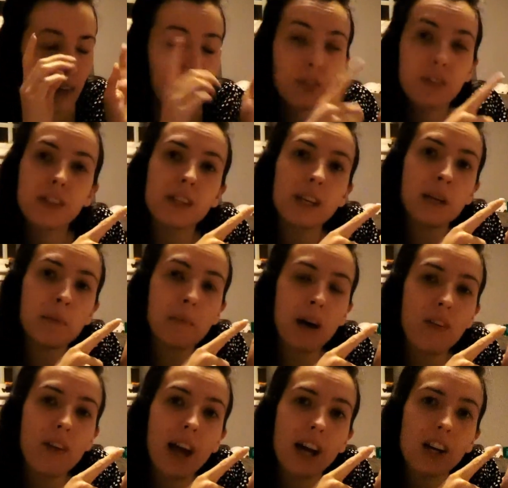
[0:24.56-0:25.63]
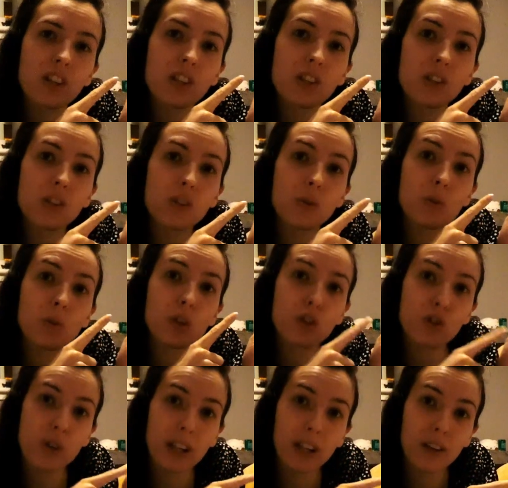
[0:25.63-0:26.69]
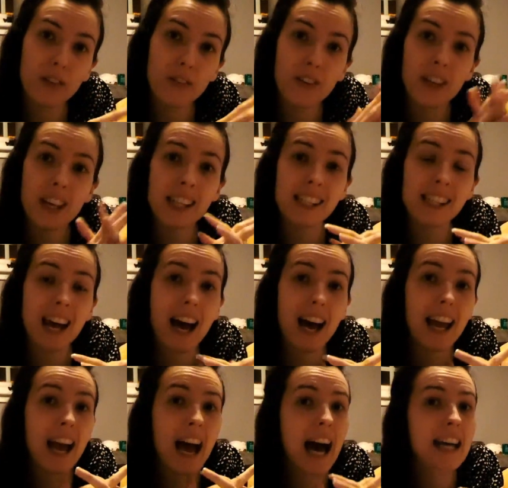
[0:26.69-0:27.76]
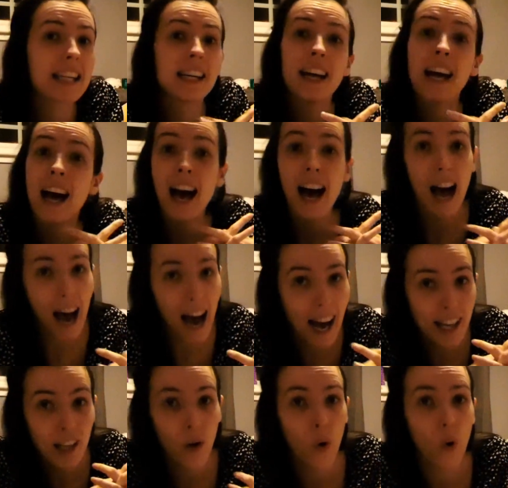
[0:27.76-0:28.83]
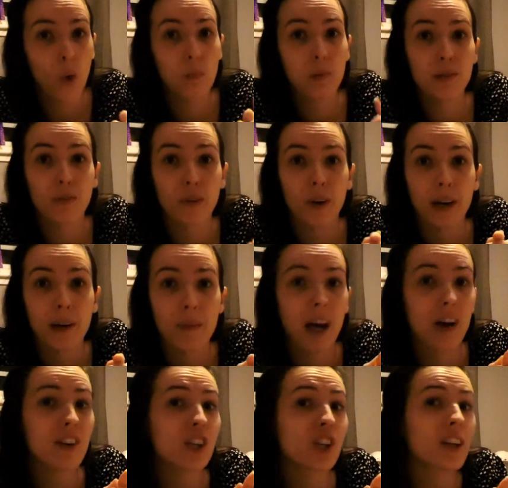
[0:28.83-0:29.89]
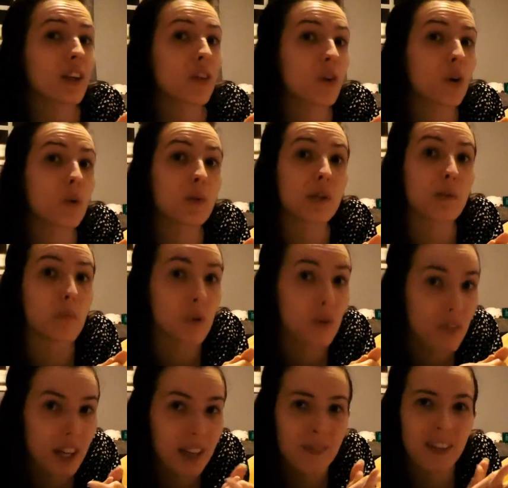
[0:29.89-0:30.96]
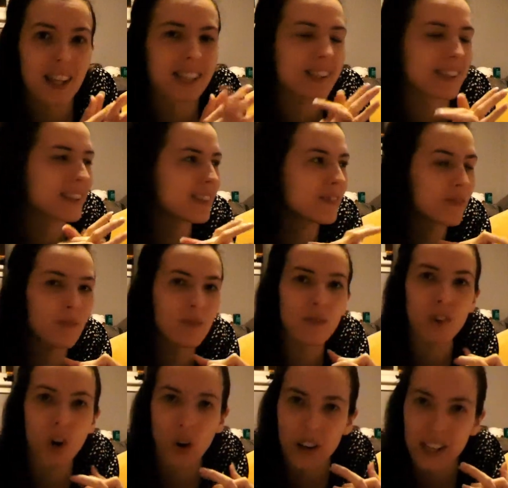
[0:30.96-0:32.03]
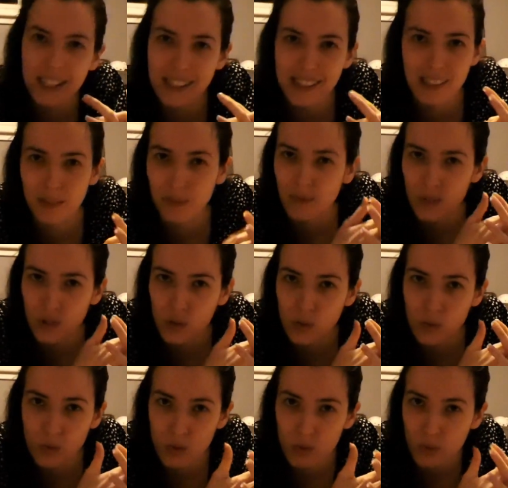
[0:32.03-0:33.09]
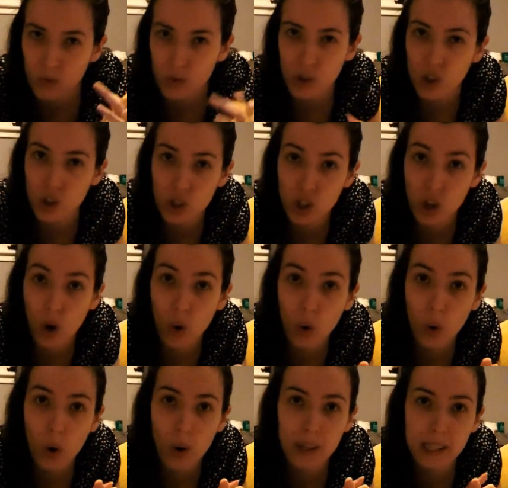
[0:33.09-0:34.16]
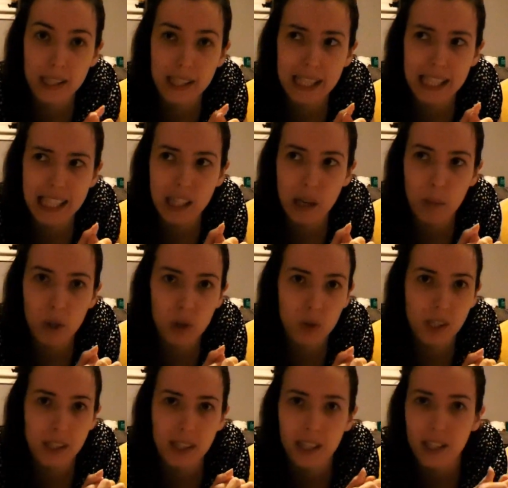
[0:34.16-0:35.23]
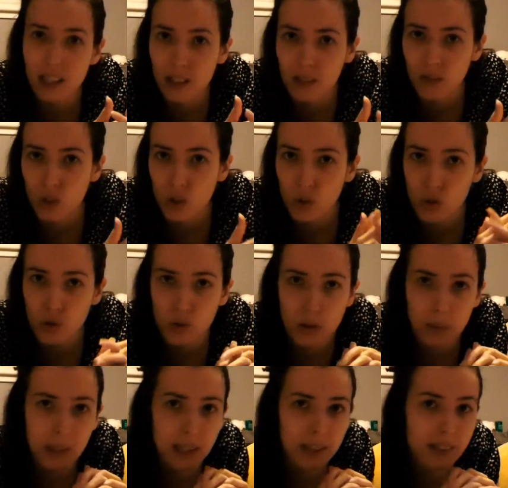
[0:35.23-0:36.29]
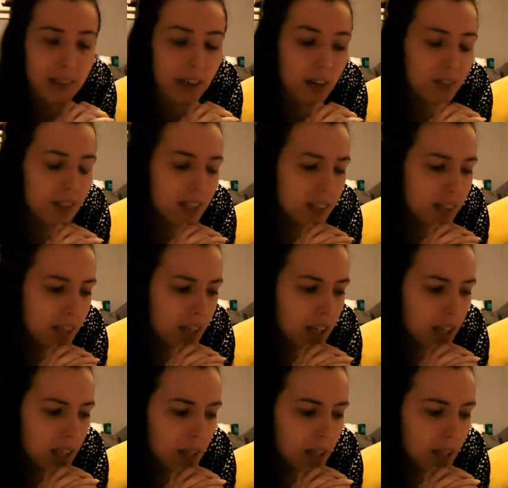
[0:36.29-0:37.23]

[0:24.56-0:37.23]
If you've seen my reaction to the trailer for this, I had high hopes for it. I originally thought it was a movie. It's not. It's a show on CWC, the new streaming service.